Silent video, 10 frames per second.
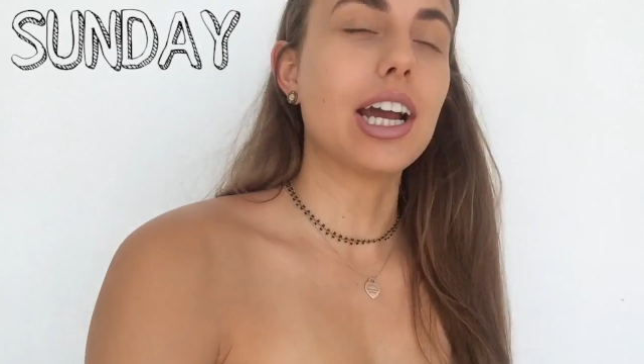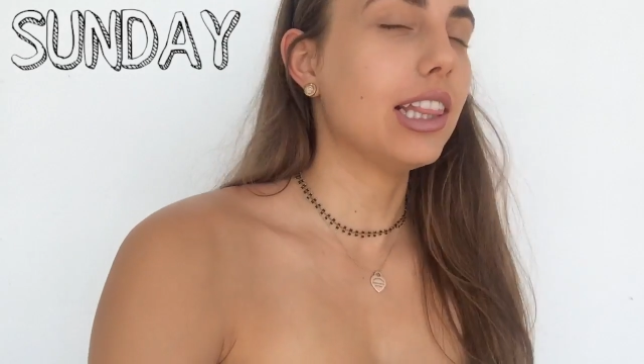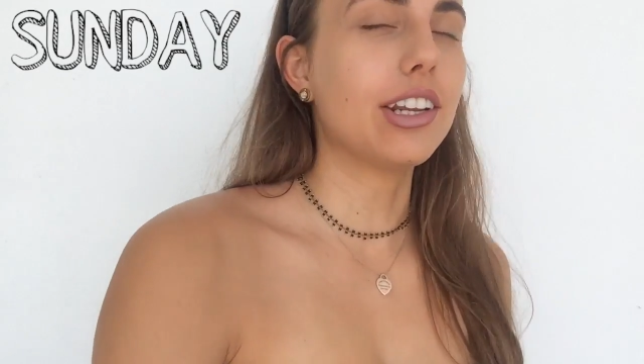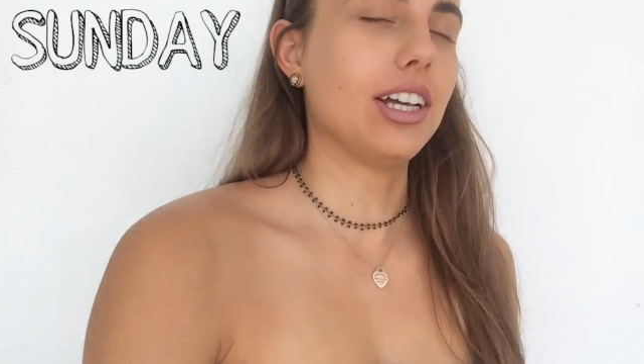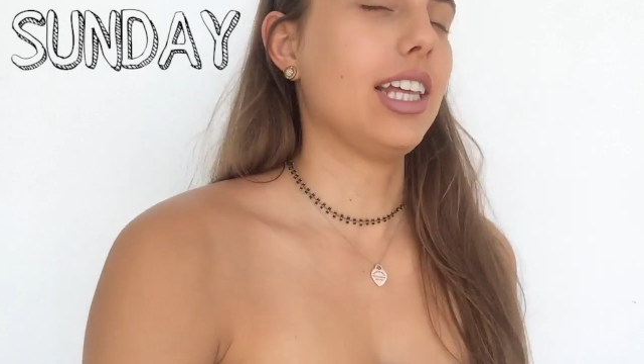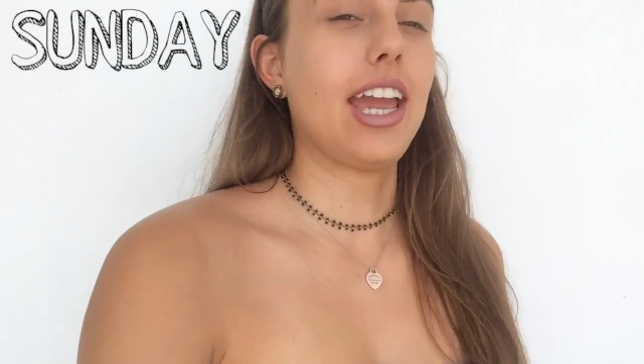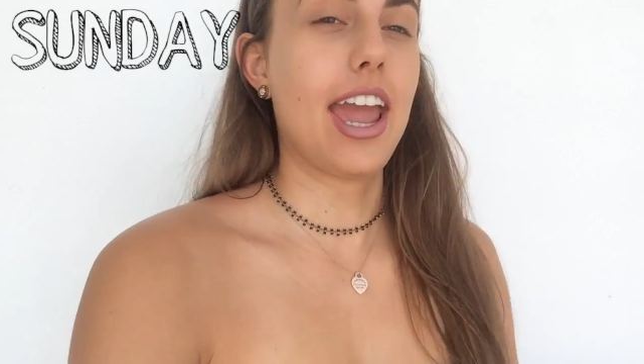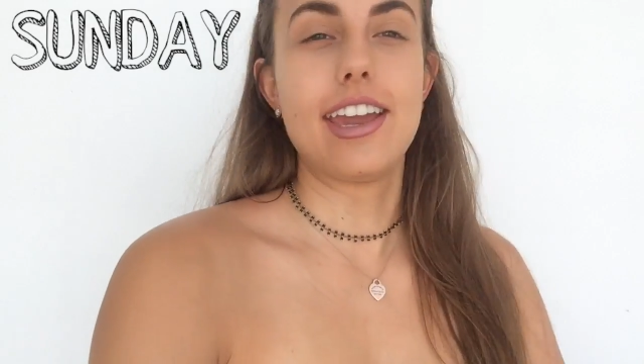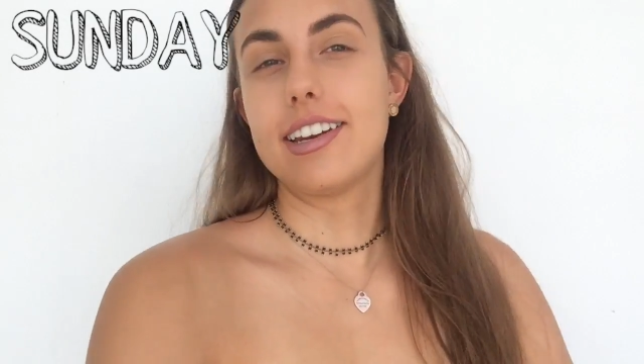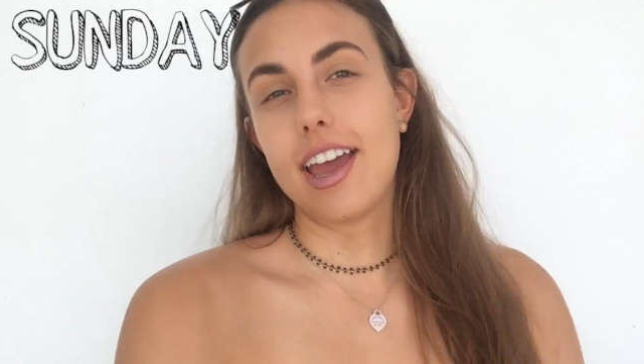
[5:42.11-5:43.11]
I literally
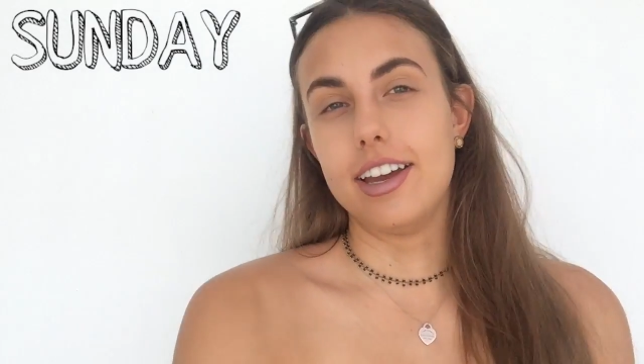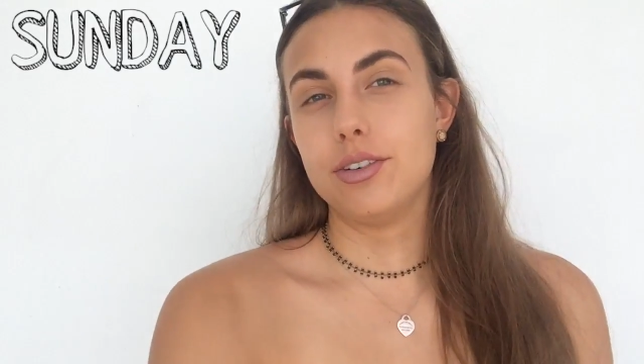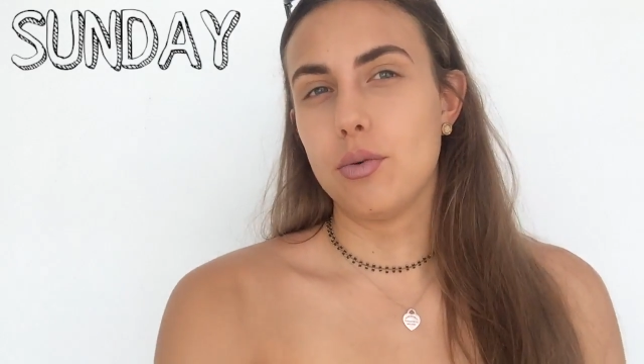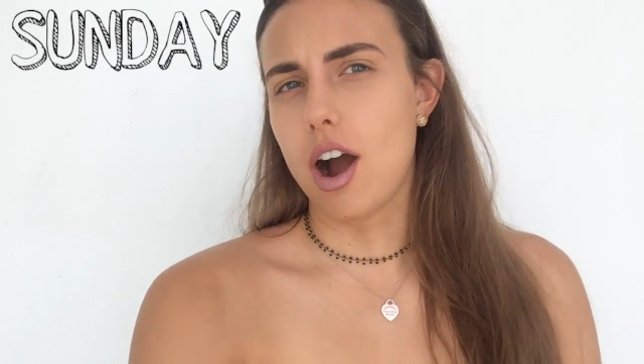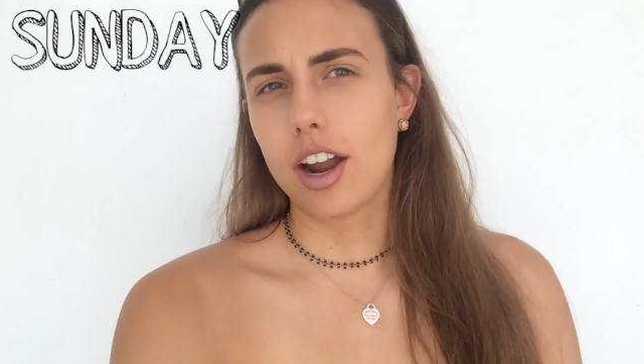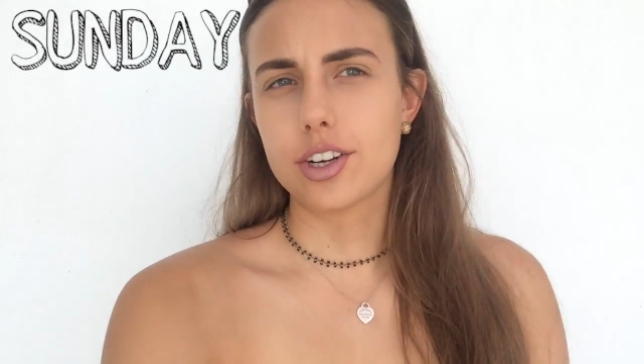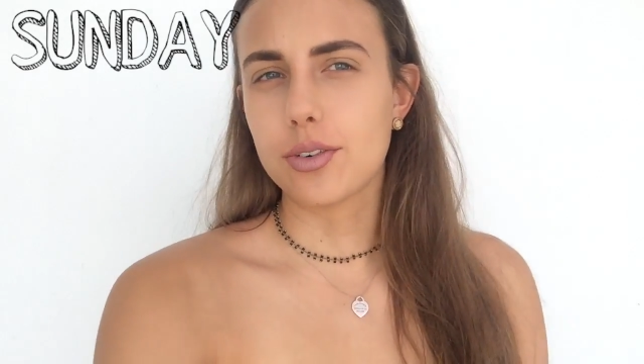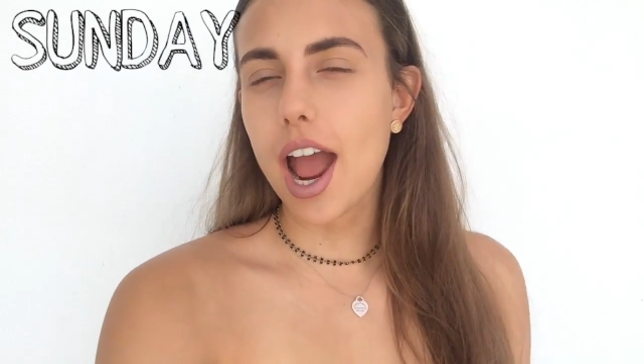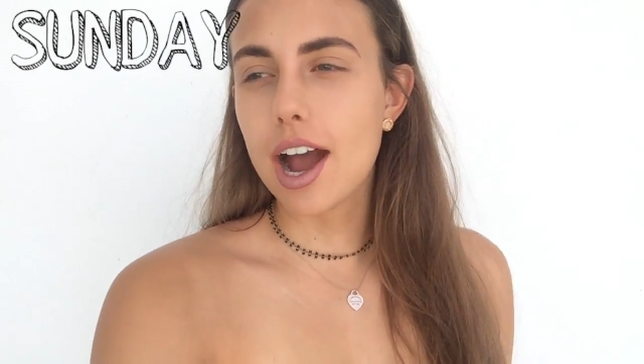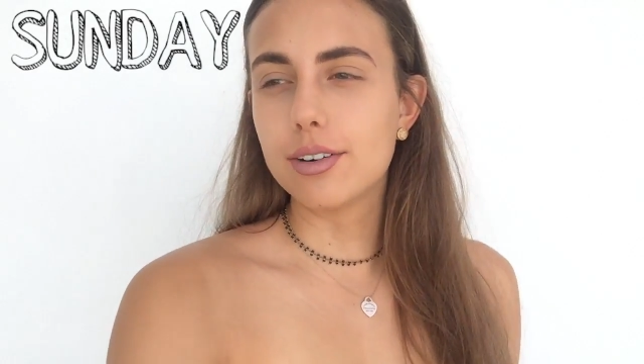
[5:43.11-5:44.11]
ate and walked
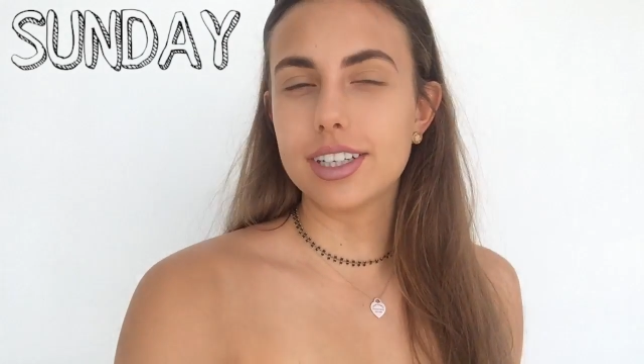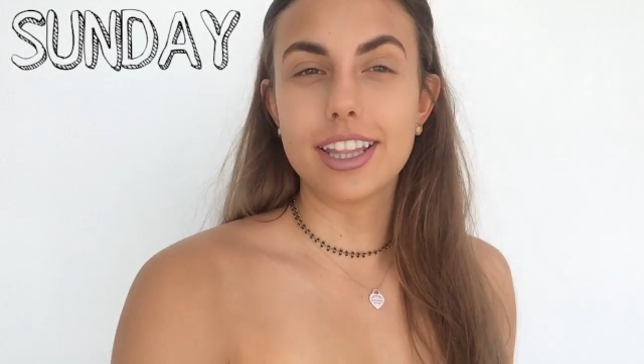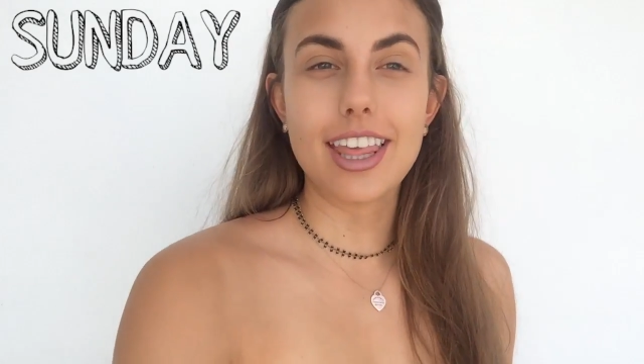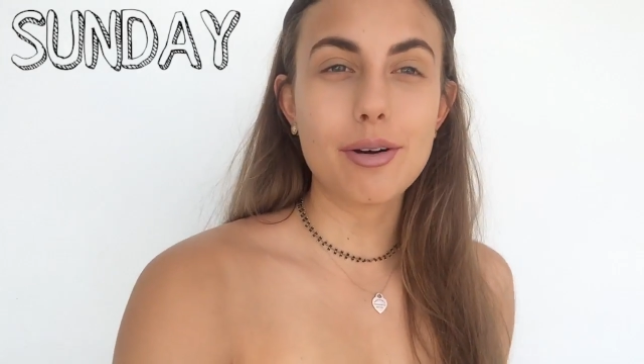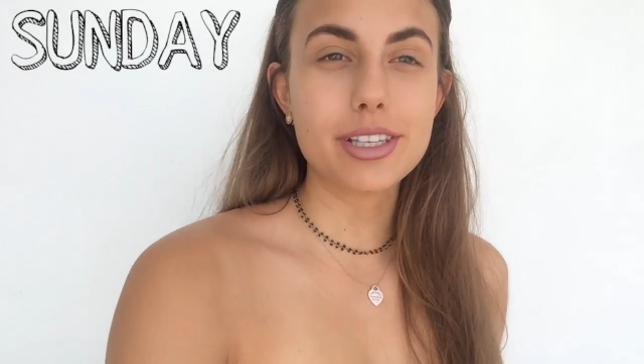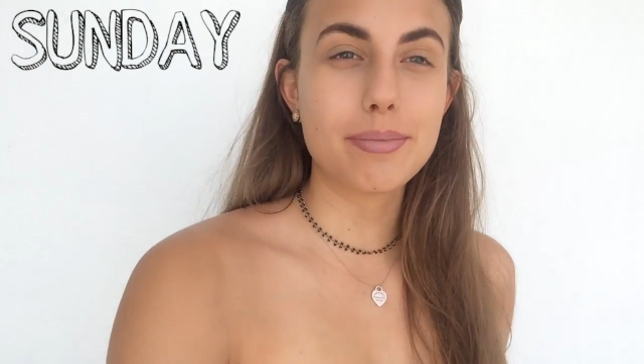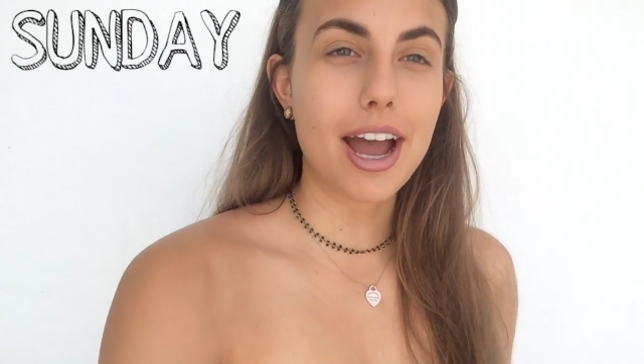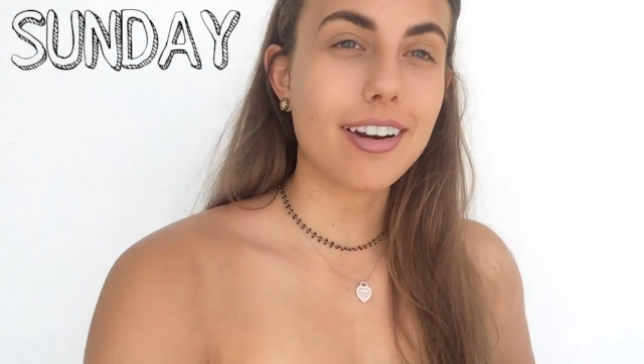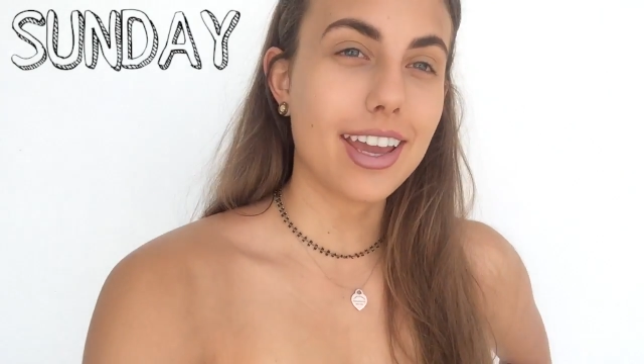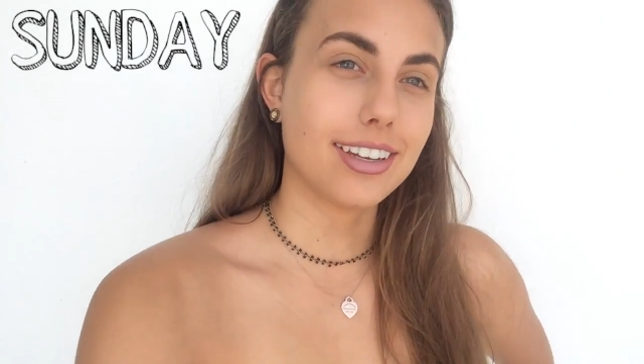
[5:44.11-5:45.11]
around, and that was
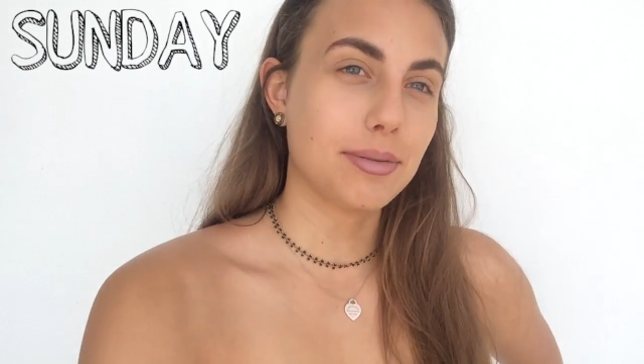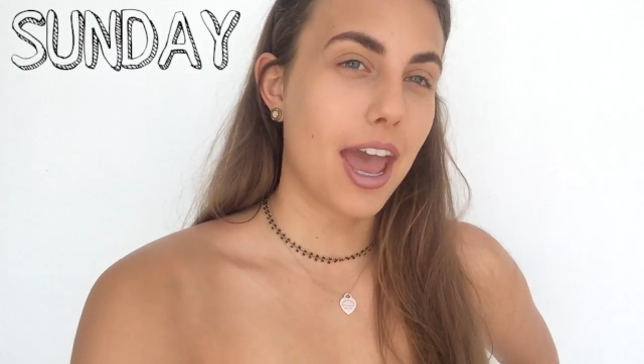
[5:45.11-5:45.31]
about it.